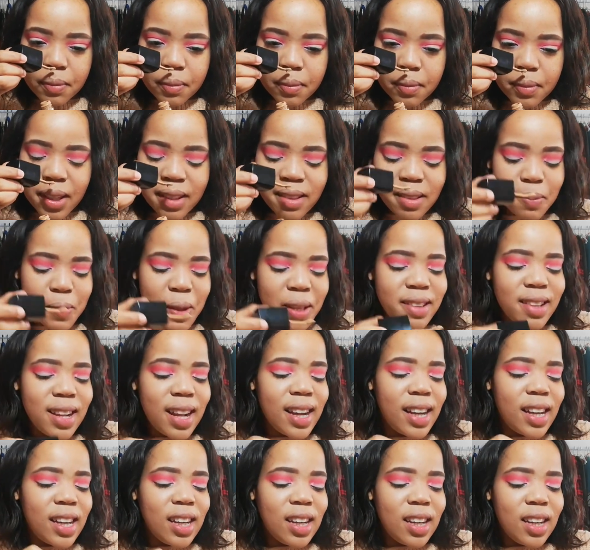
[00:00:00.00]
It smells like,
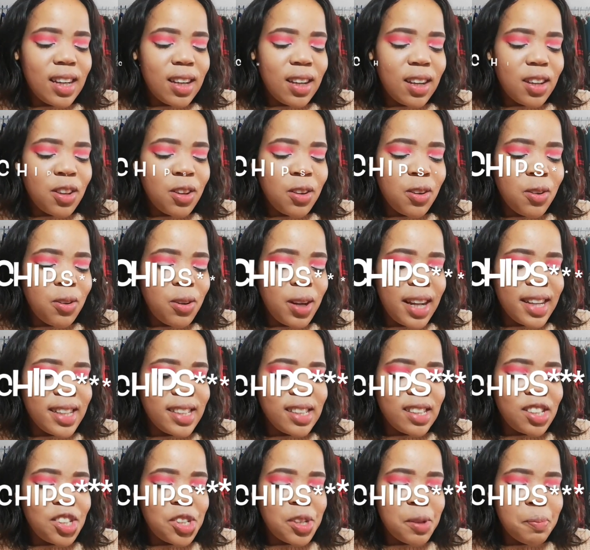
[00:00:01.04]
you know, like the
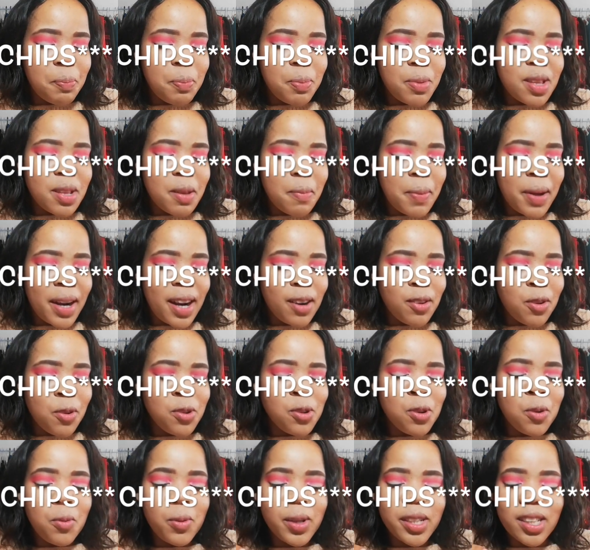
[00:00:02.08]
chipsy, but I don't
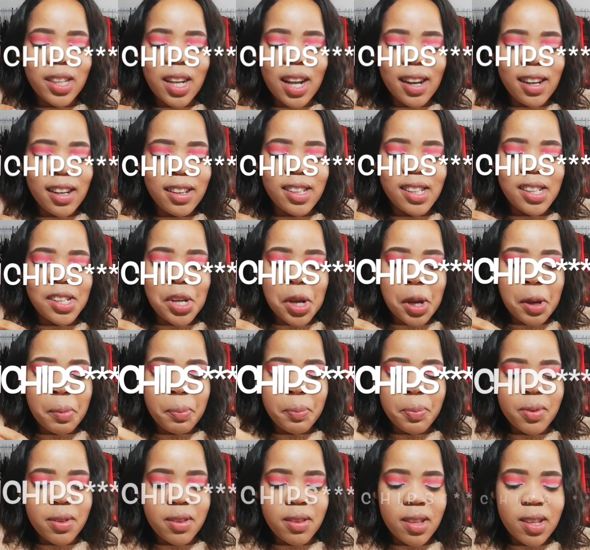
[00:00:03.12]
know which kind of
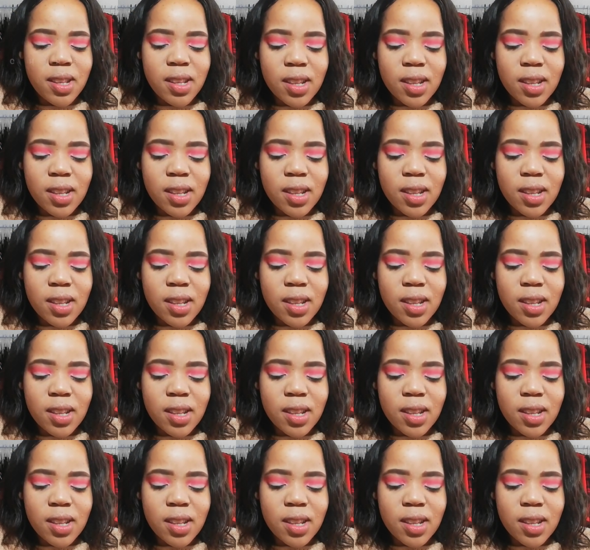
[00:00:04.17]
chips.